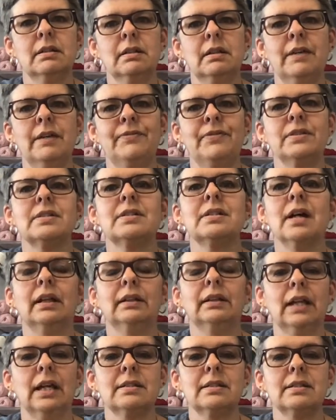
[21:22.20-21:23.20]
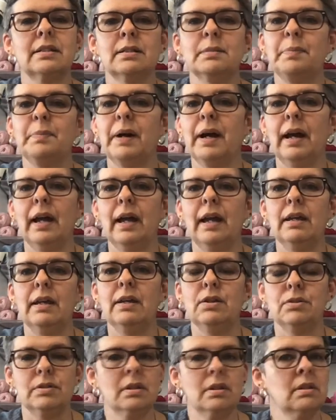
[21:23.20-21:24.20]
it's not lessened by
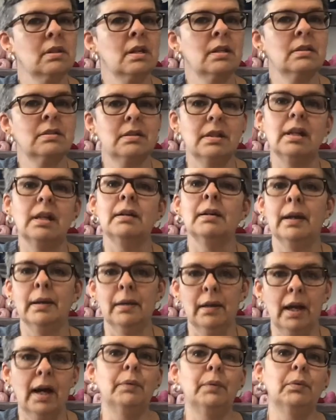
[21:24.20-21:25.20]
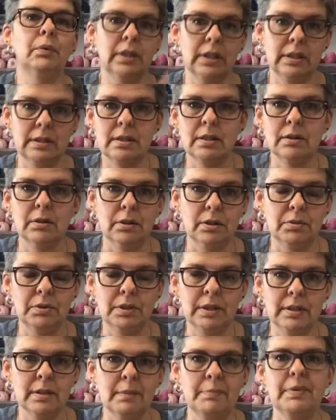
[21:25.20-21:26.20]
using this, then I will consider
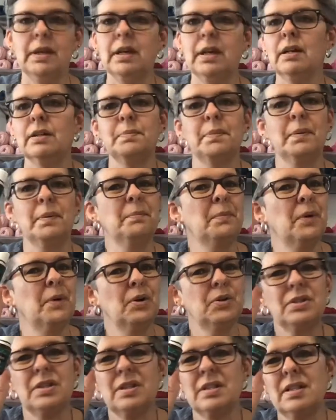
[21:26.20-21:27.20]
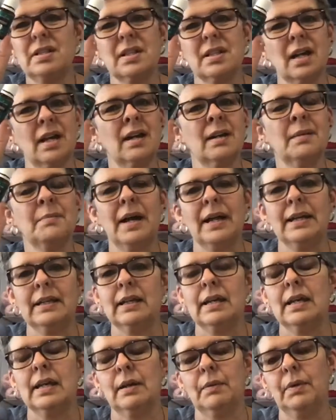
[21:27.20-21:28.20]
doing something else. But most of the time I
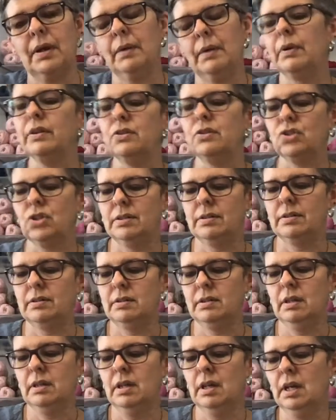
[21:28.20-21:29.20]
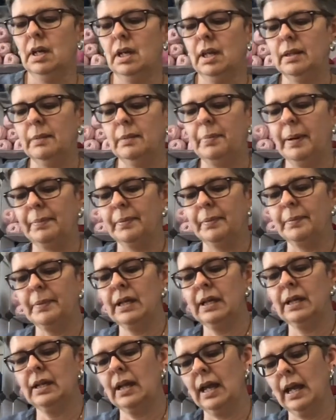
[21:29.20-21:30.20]
can get away with just the
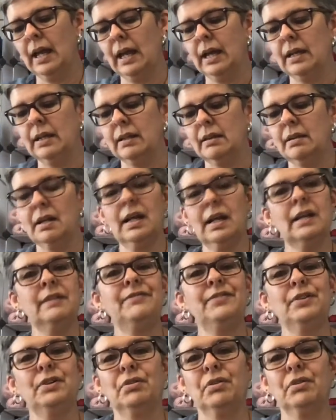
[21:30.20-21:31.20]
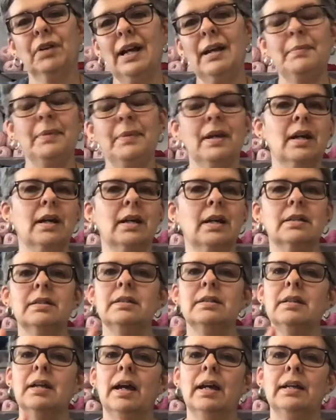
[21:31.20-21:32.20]
peppermint. And then I feel great
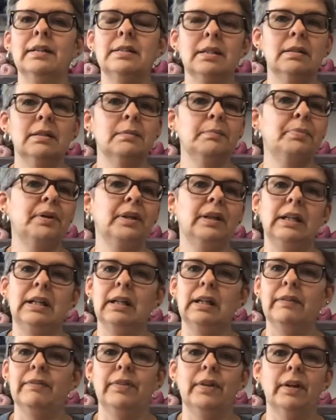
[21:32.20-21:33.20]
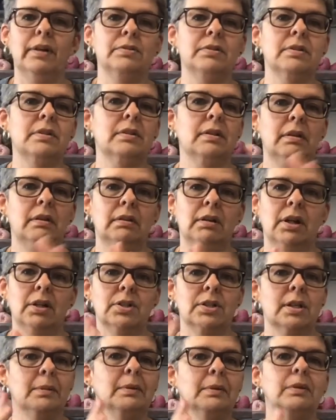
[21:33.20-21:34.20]
because I didn't put any of those
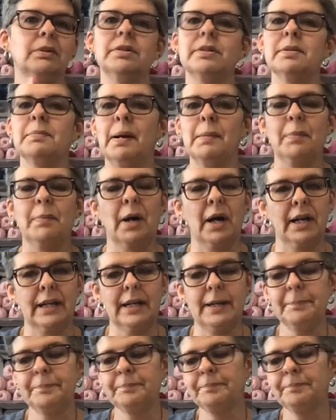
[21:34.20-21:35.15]
harsh chemicals in my body.